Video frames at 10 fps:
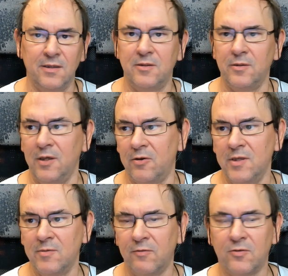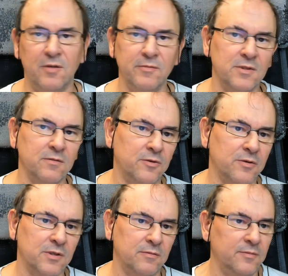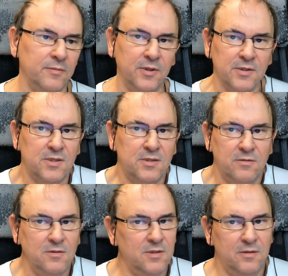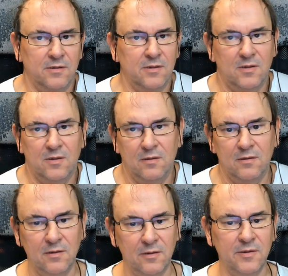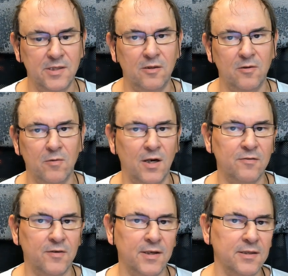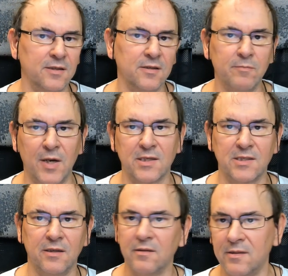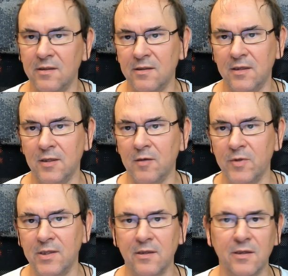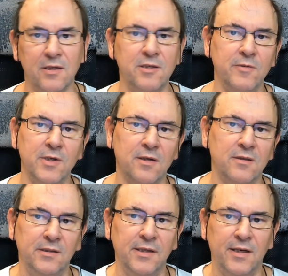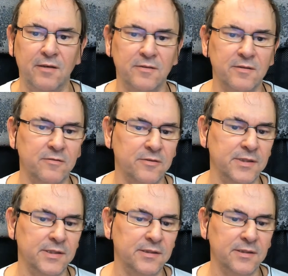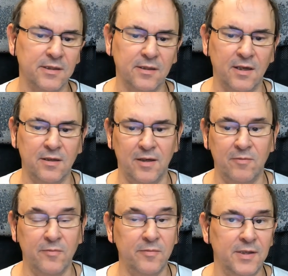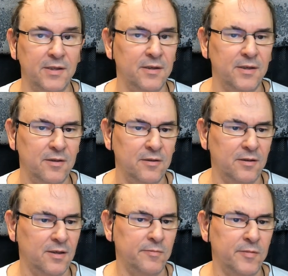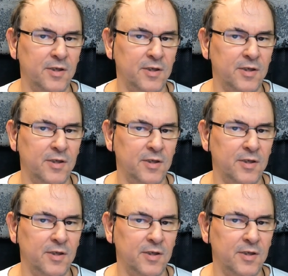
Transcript: And then to increase performance, of course, because you know there's there is no Wi-Fi that can max out the gigabit connection we currently have for the internet. And and you know